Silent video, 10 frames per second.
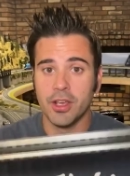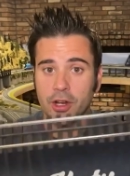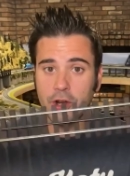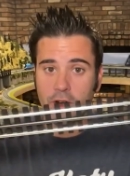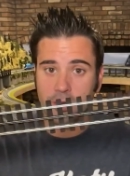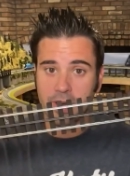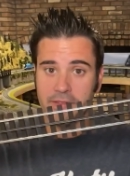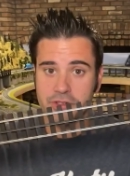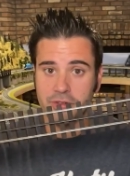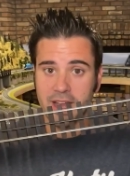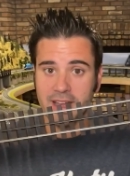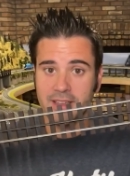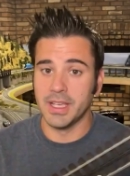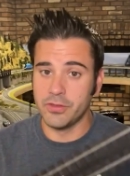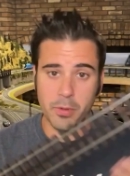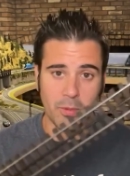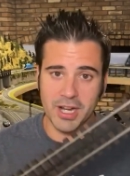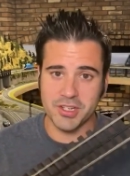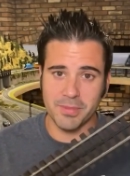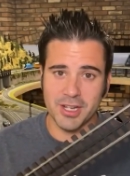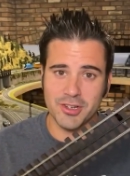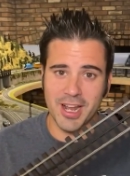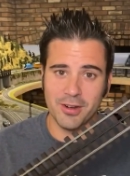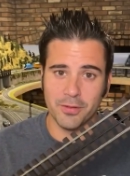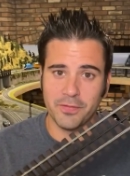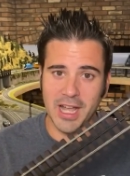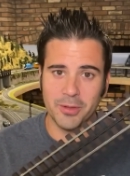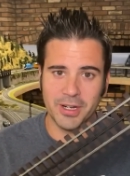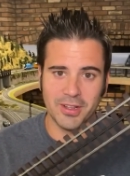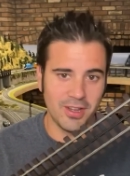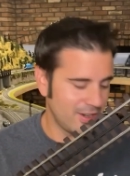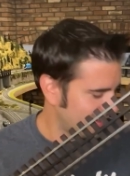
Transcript: Gargraves track. If you've been watching my channel and following along,